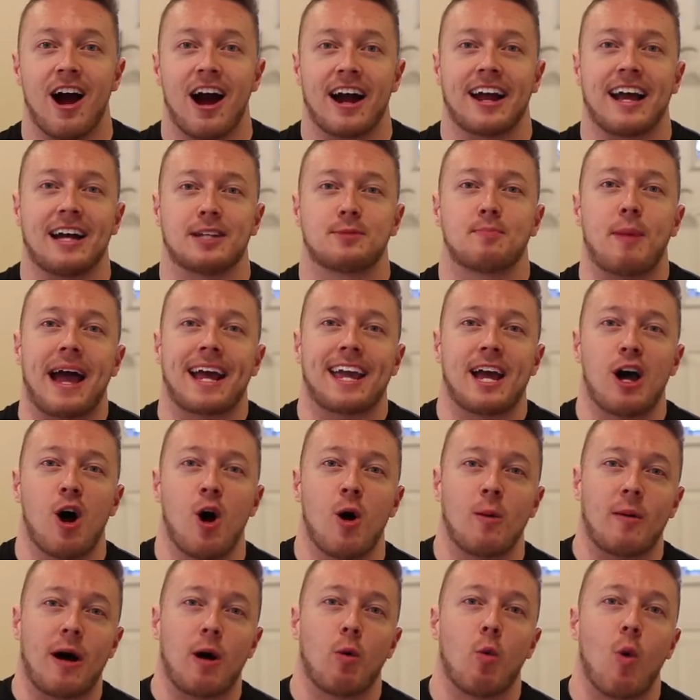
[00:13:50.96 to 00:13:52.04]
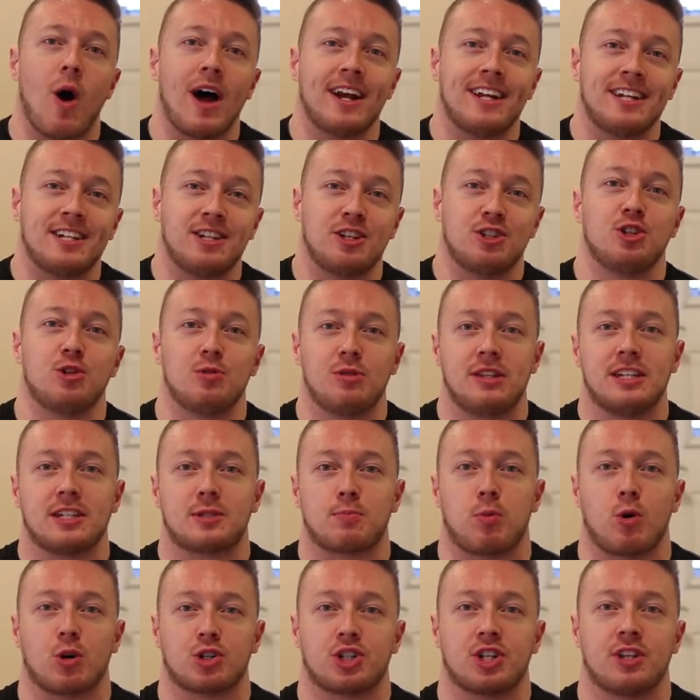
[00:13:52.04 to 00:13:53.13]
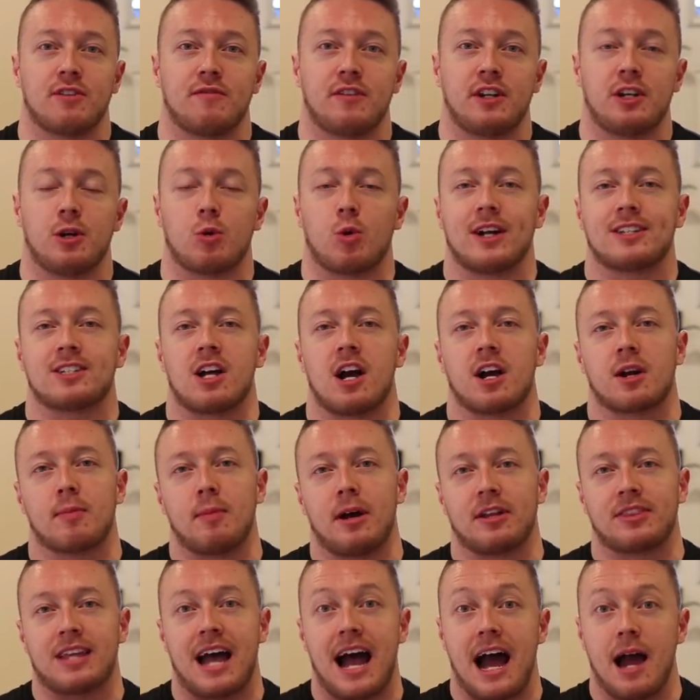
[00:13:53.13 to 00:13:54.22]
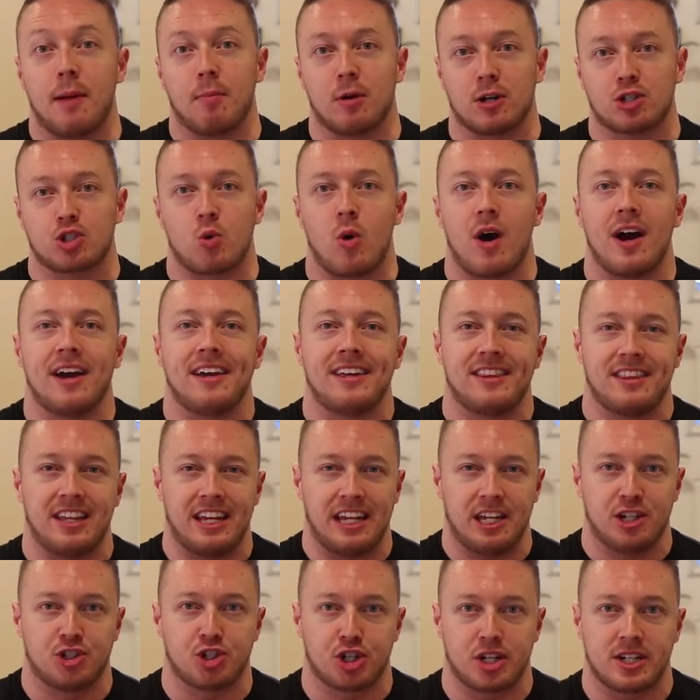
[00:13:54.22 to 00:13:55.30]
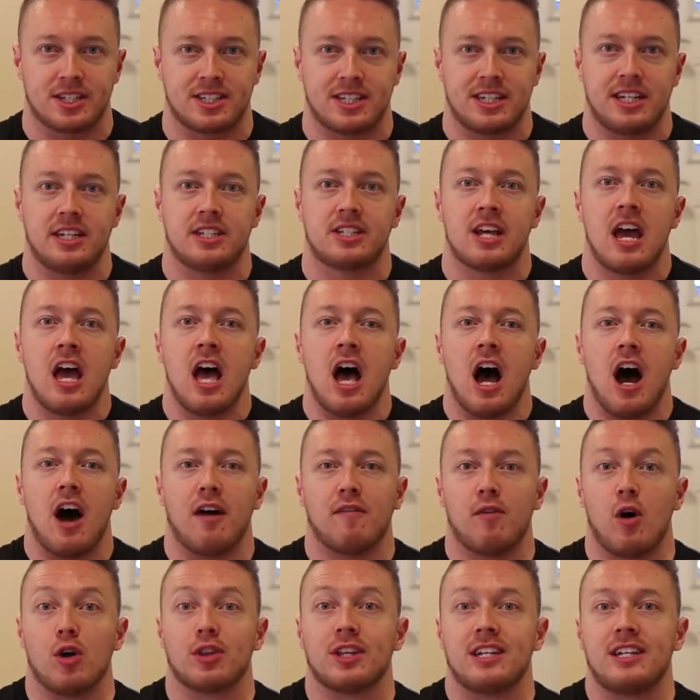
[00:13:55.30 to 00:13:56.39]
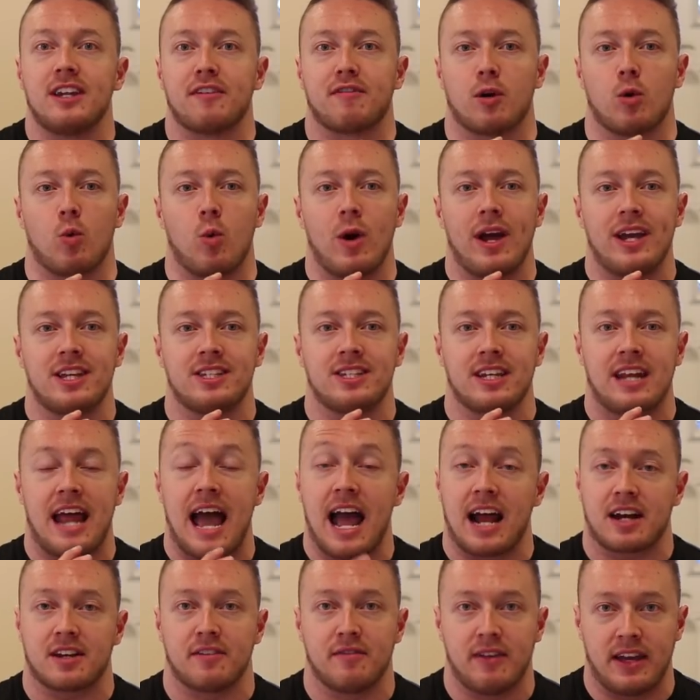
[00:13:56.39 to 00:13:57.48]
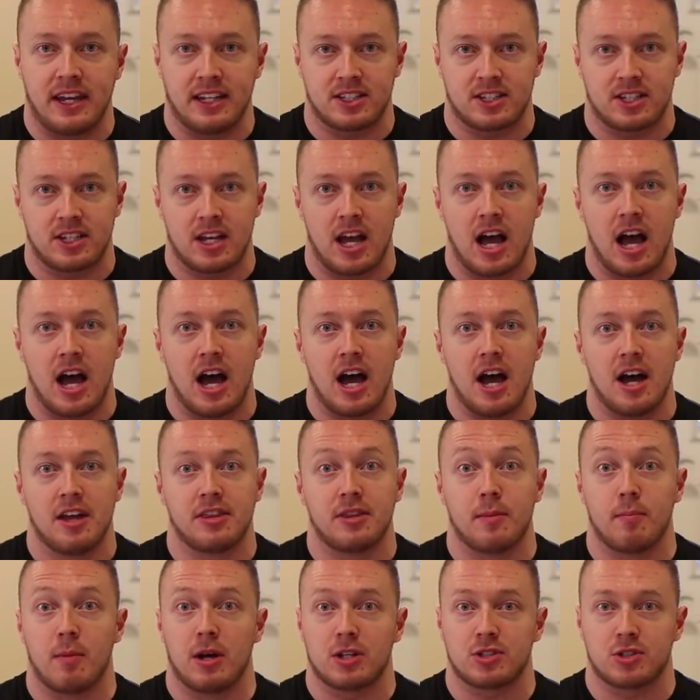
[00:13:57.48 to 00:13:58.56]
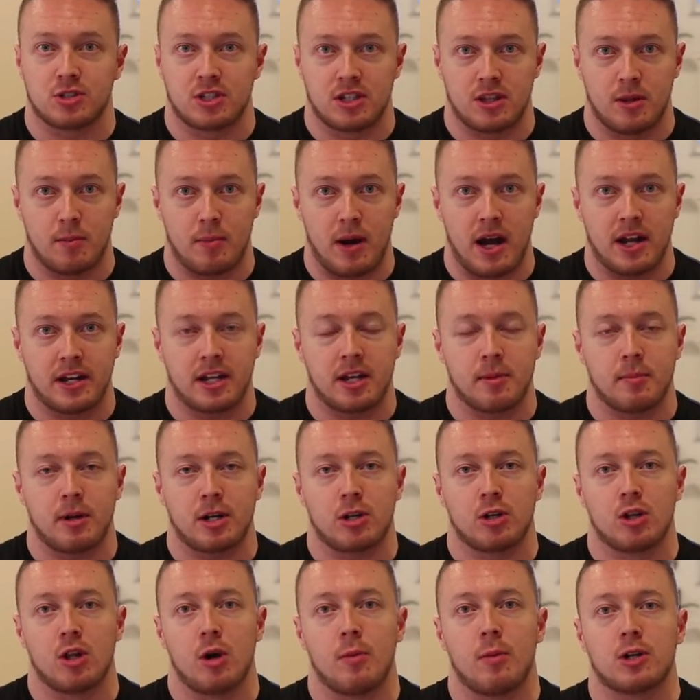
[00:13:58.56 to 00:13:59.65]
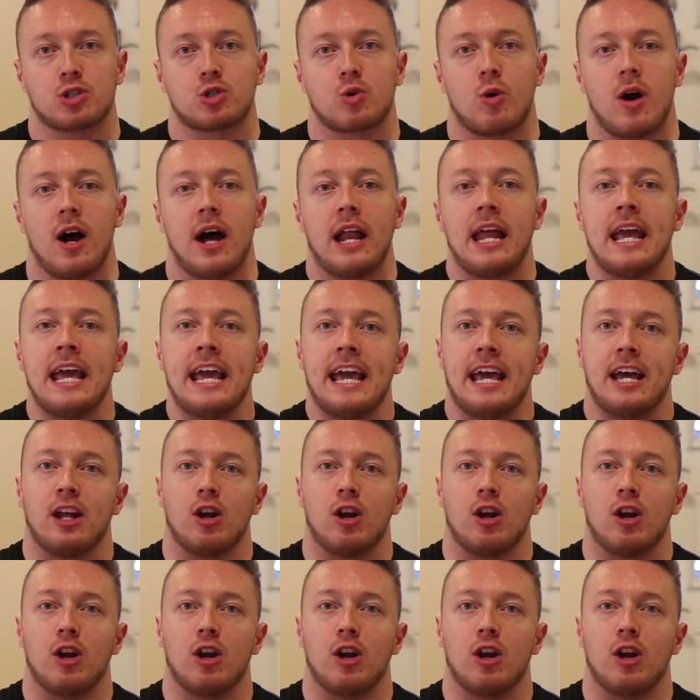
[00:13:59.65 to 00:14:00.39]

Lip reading: All right, guys, back at home, I wanted to do this portion of the video where I talk about the high bar squat and the intricacies of all the different ways it activates the muscles in the body compared to low bar squat.